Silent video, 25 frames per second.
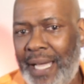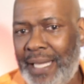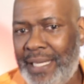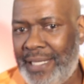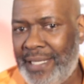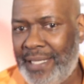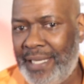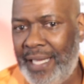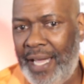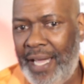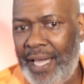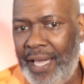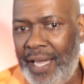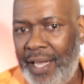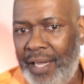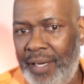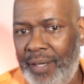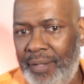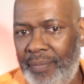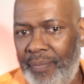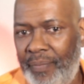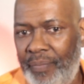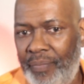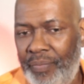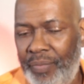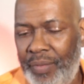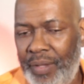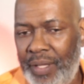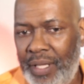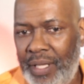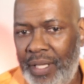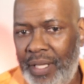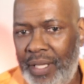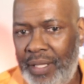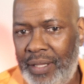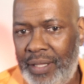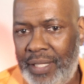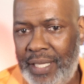side,
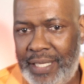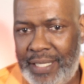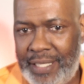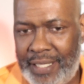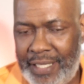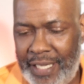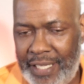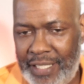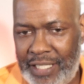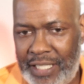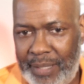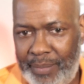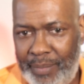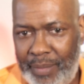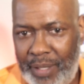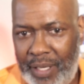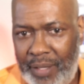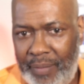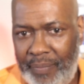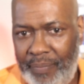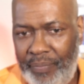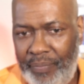the sentiment,